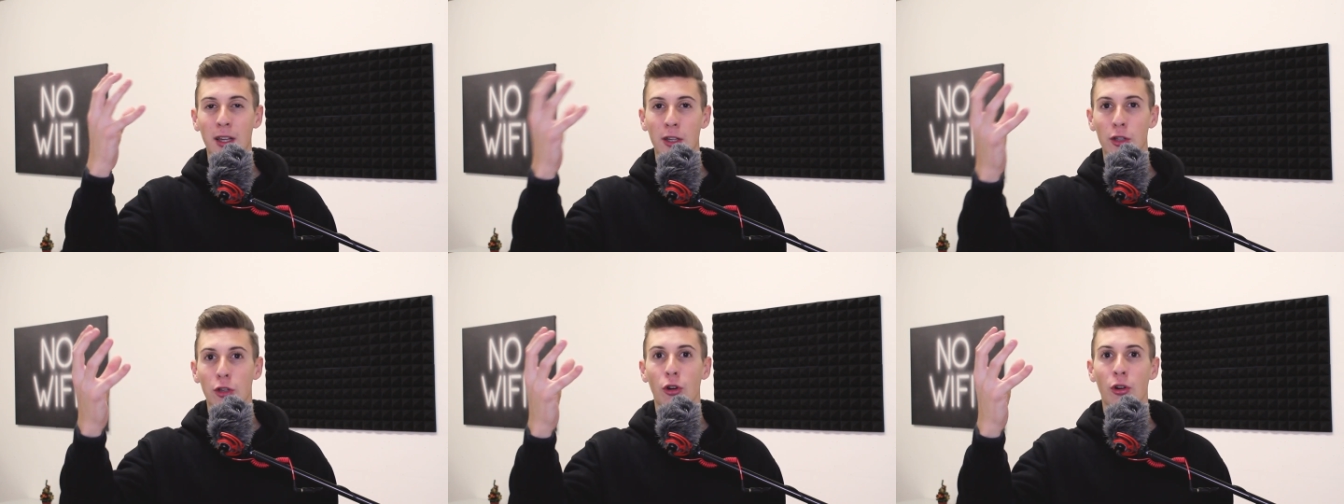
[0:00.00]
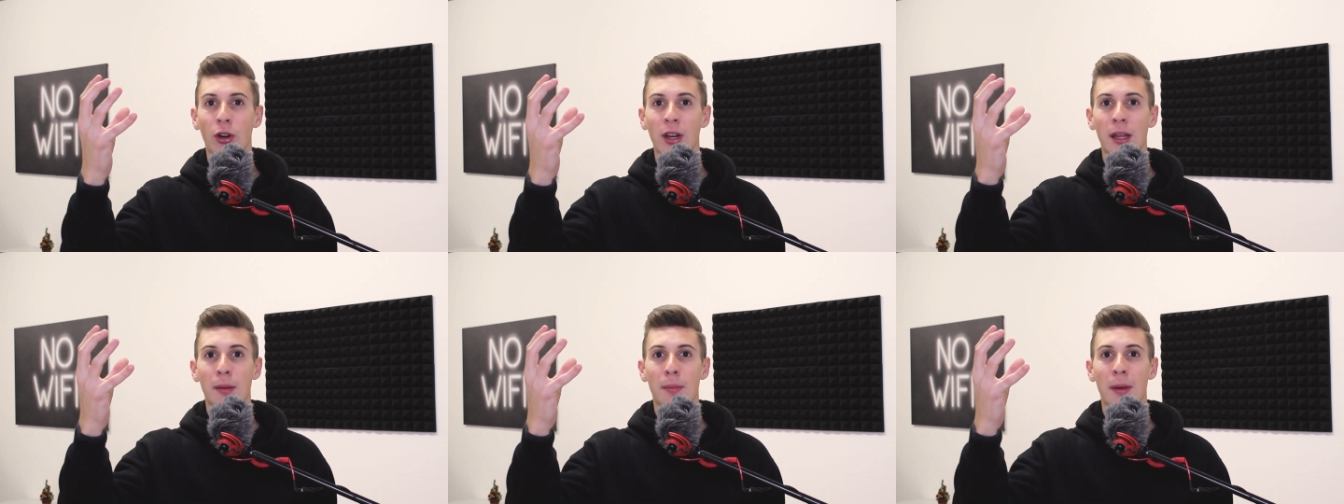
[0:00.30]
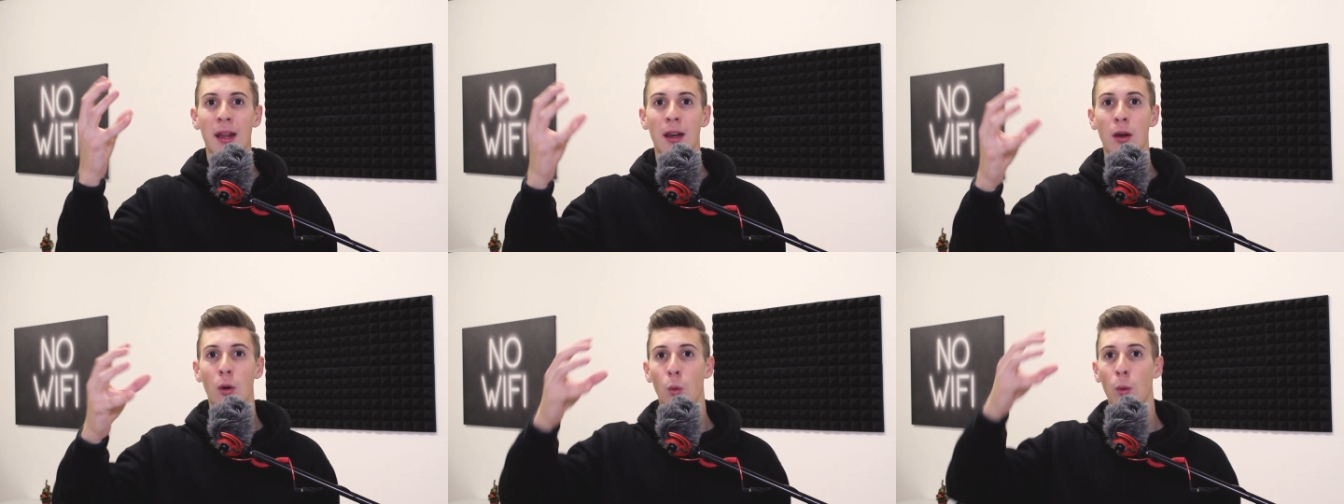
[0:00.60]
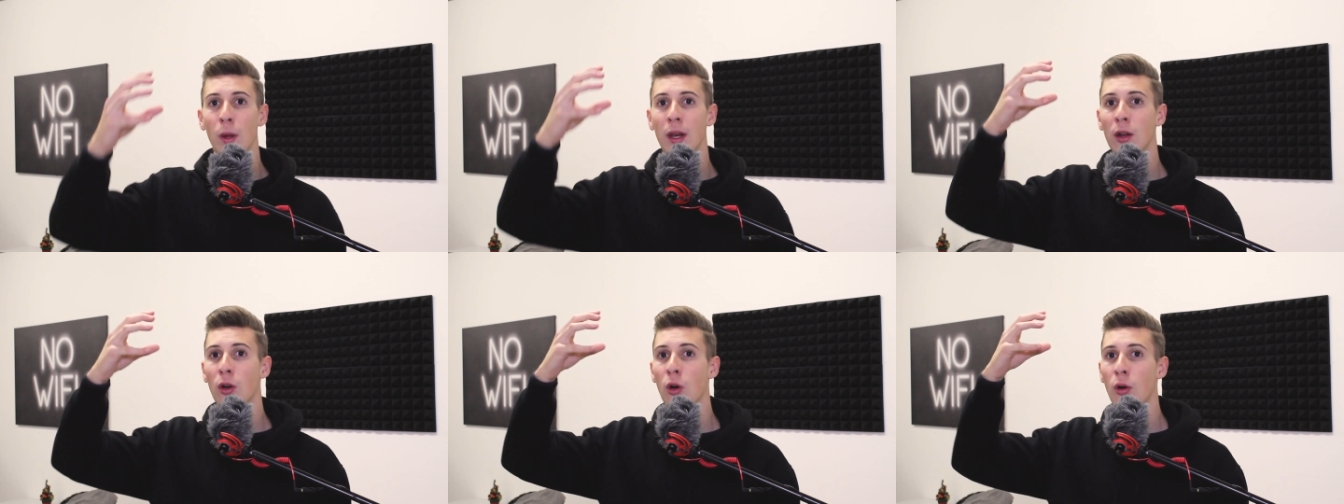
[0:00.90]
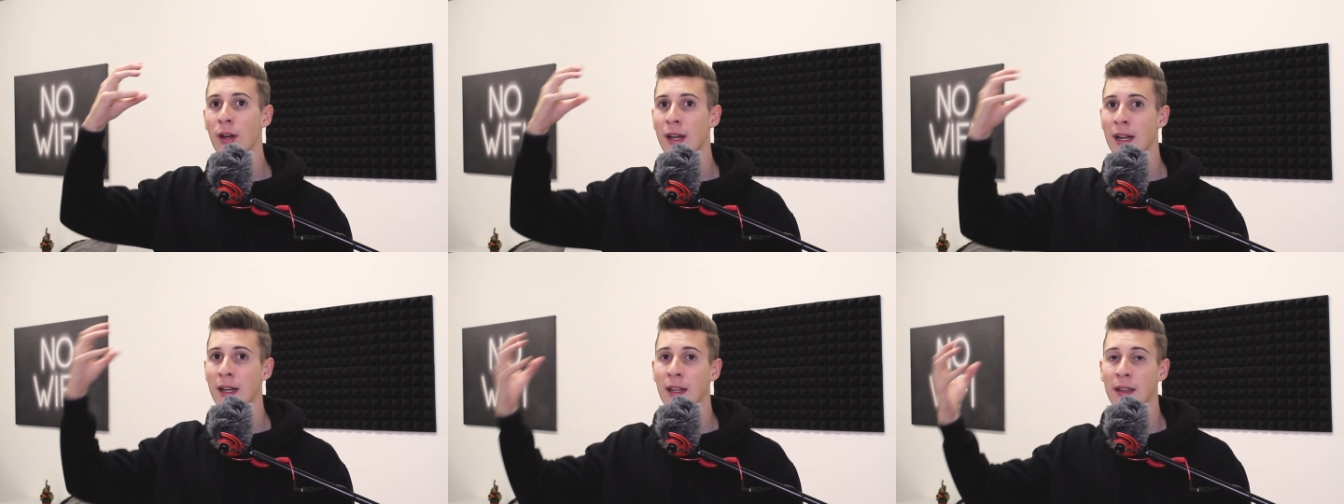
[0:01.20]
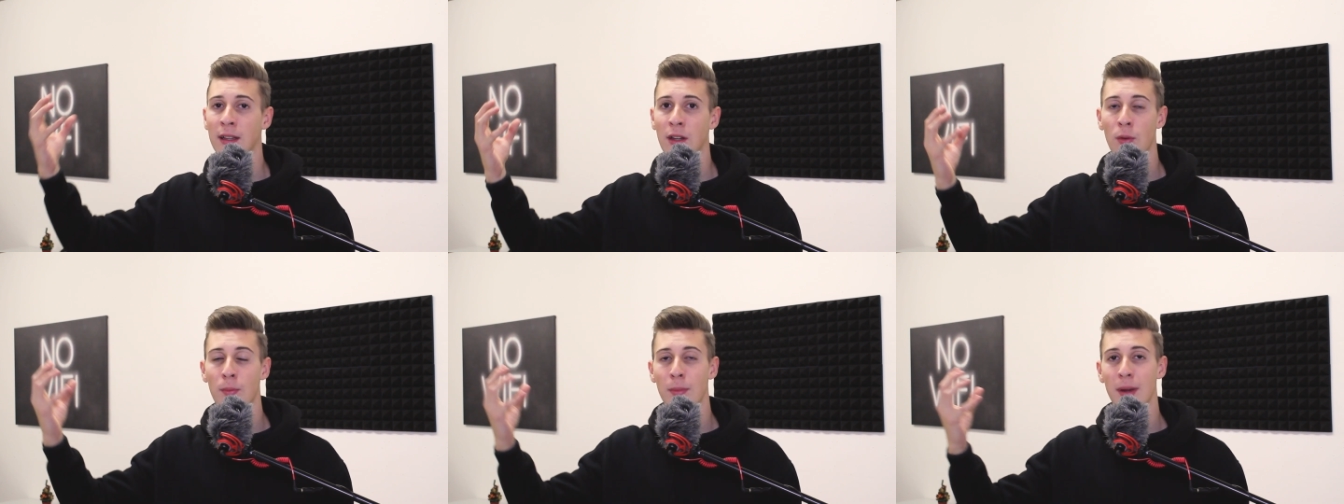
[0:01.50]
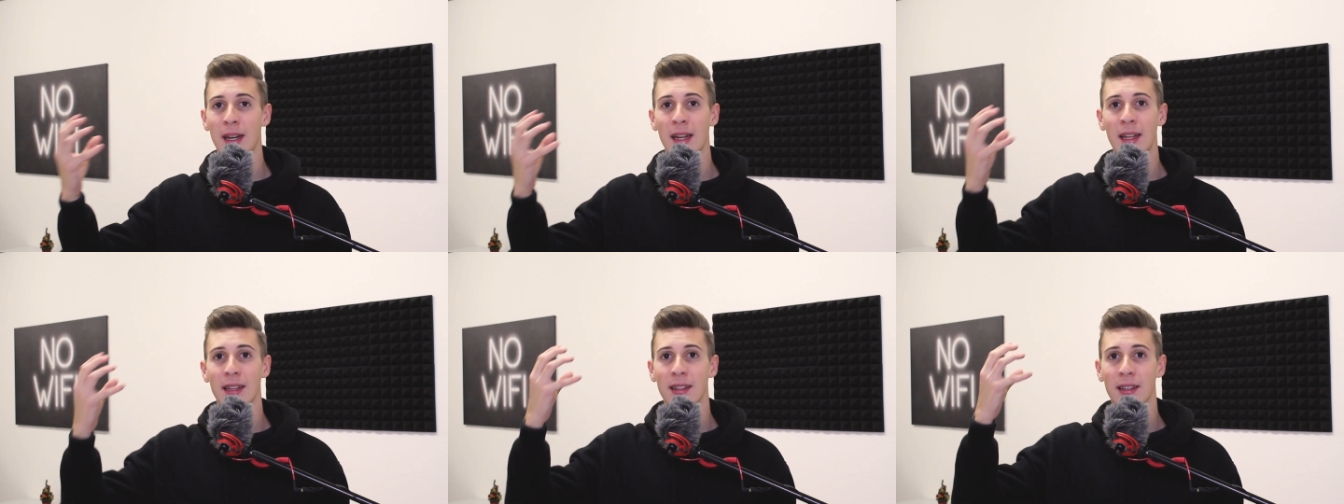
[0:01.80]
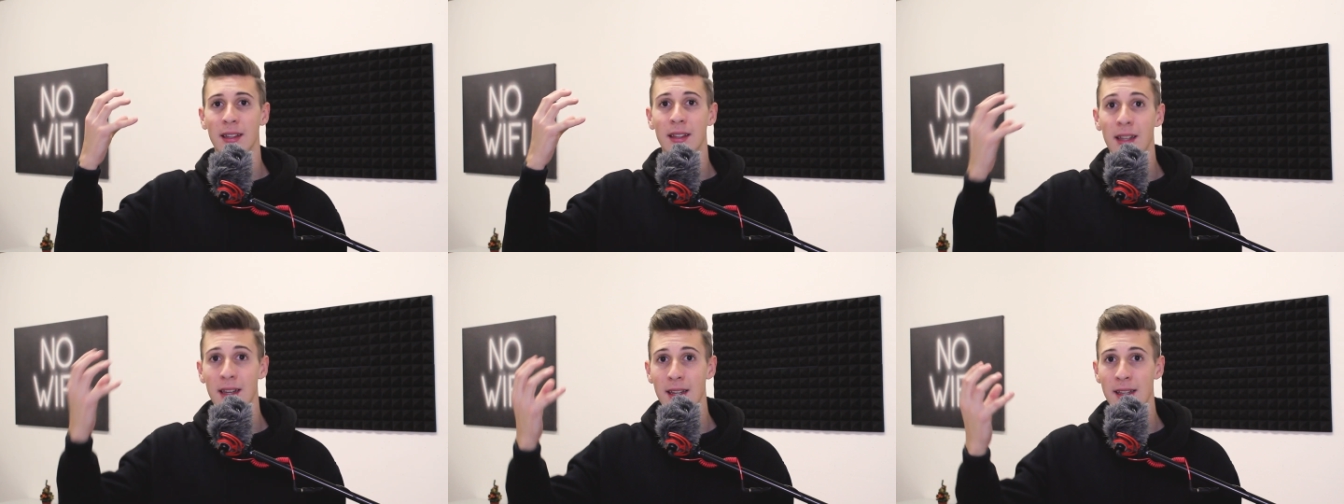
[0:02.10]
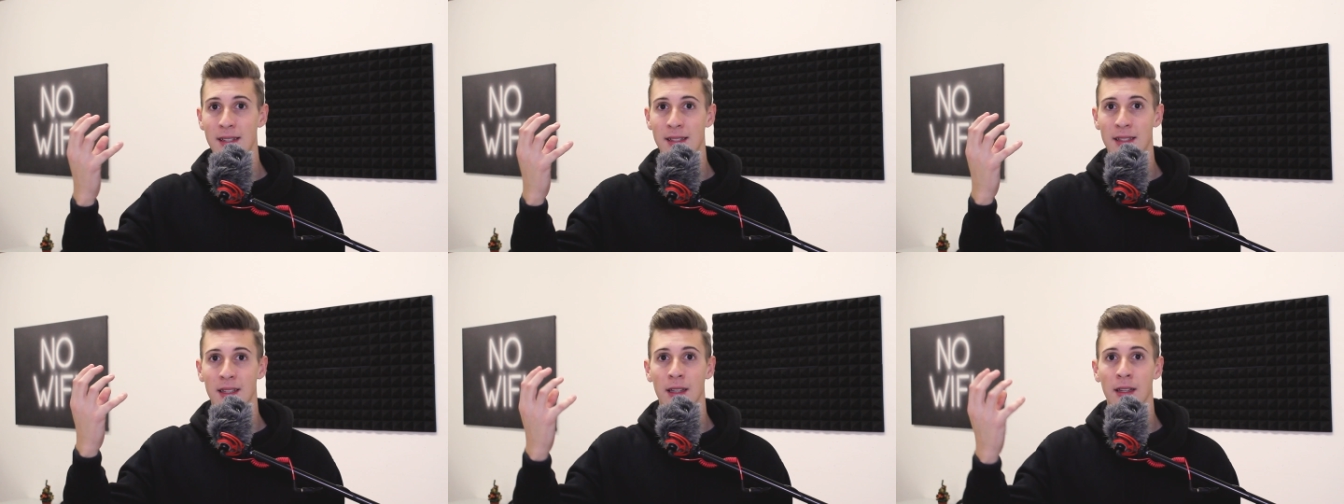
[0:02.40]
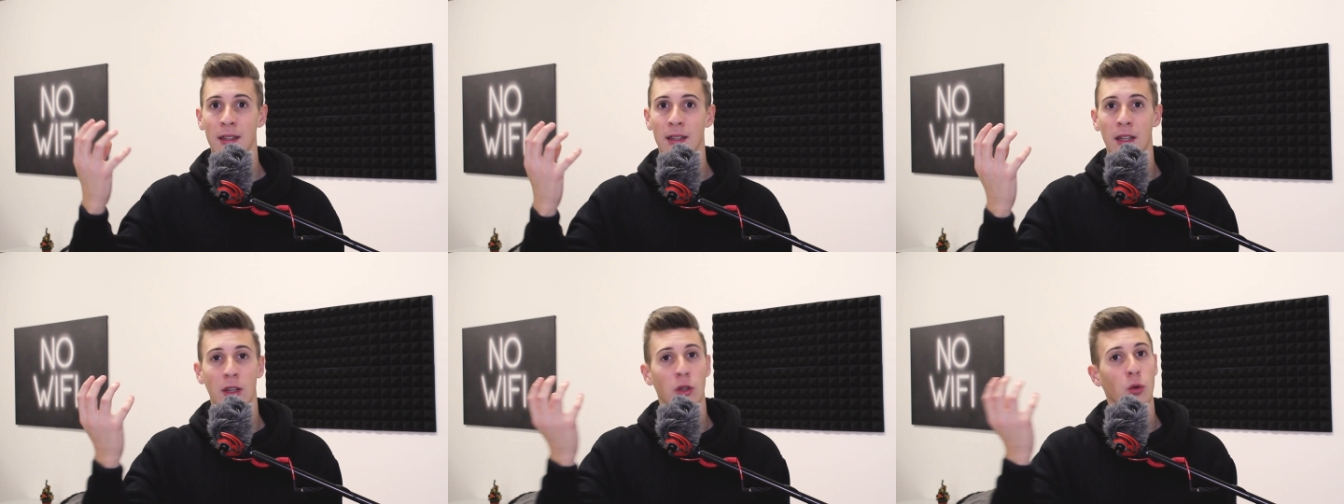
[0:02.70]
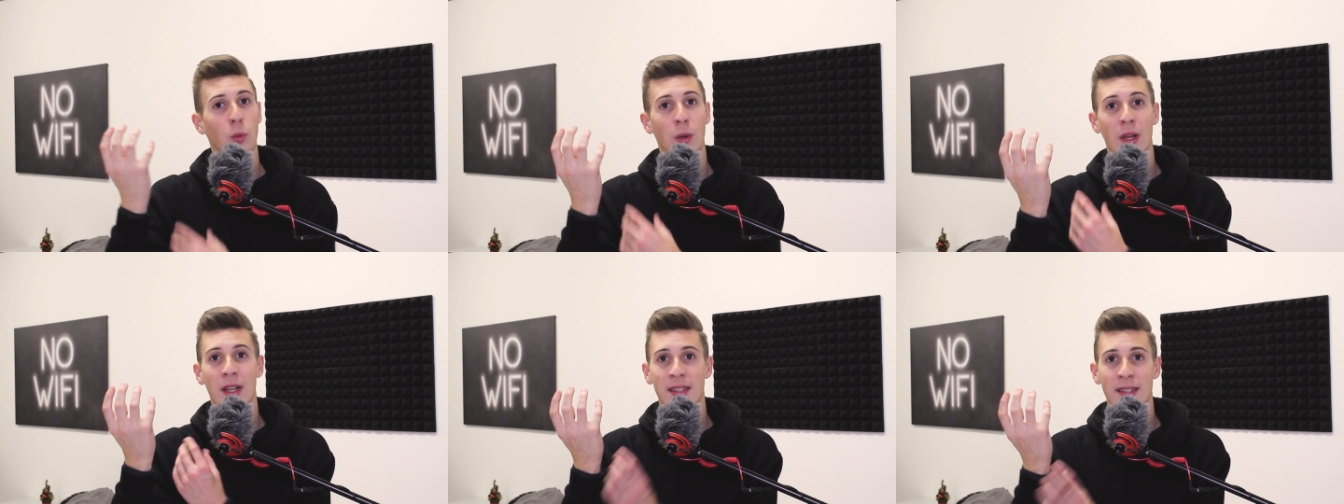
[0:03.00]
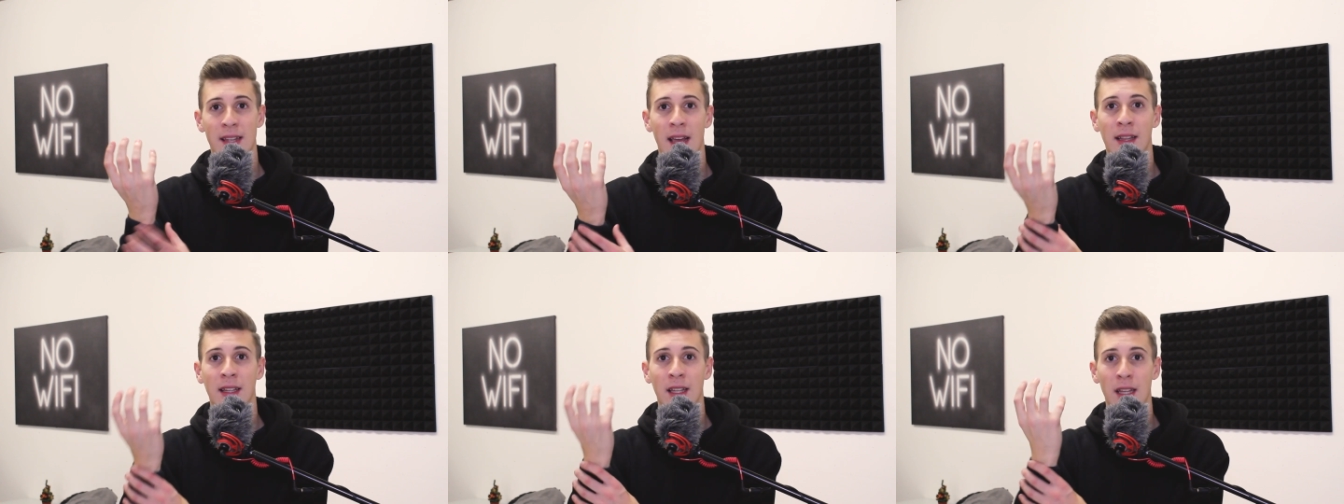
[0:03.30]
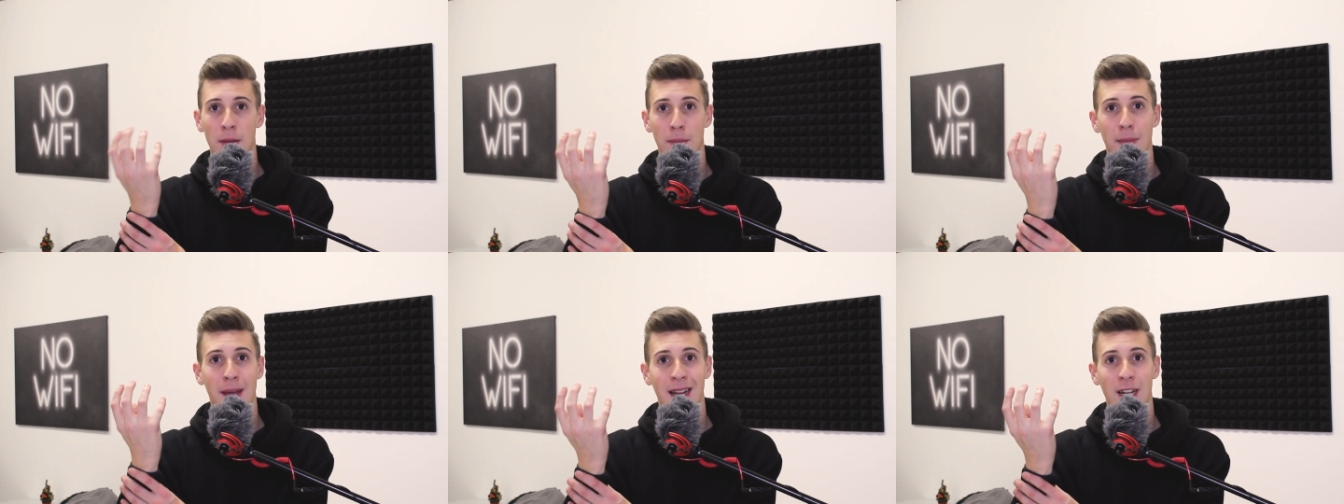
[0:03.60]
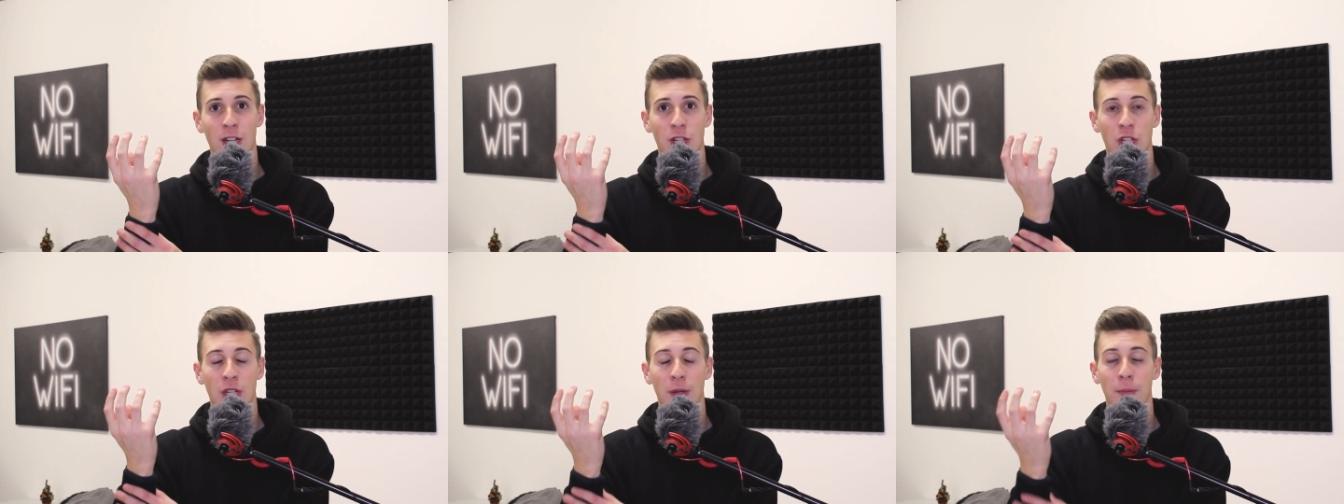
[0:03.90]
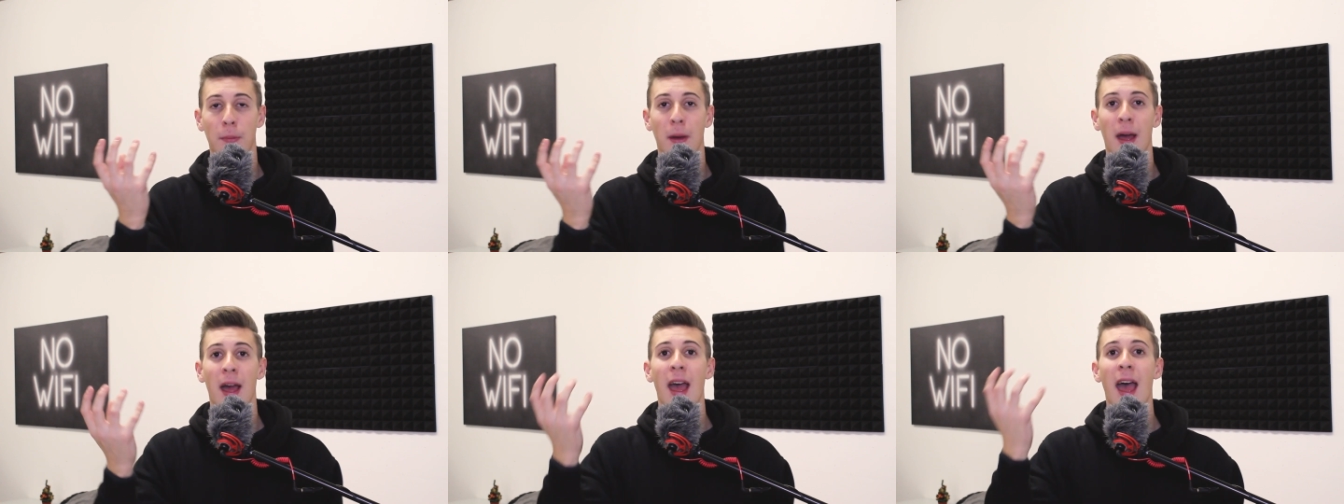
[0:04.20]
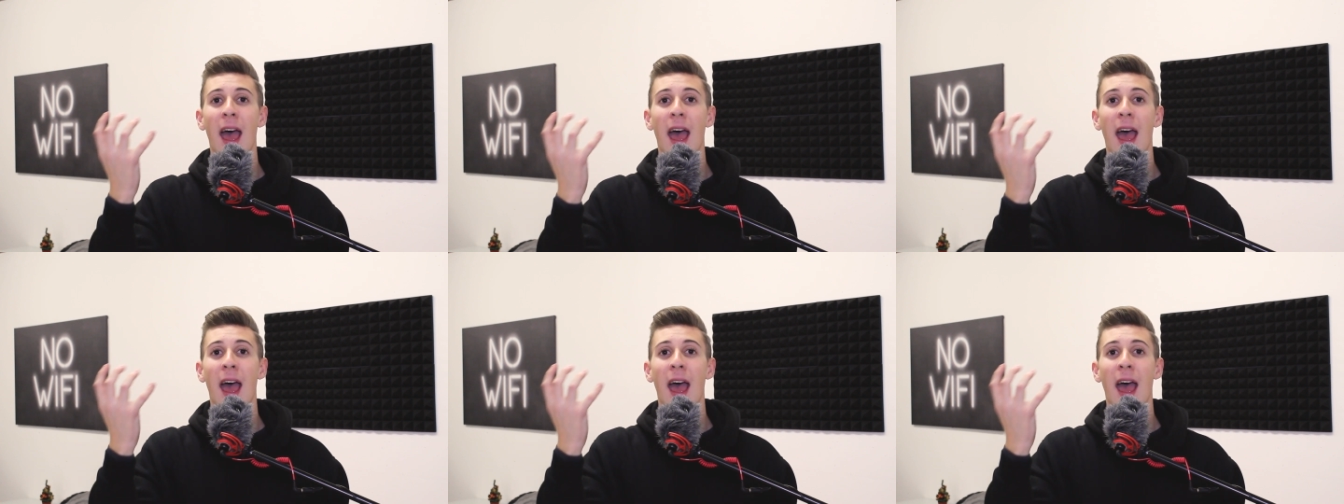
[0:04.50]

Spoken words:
your email will go in a determined list that you will set in MailChimp.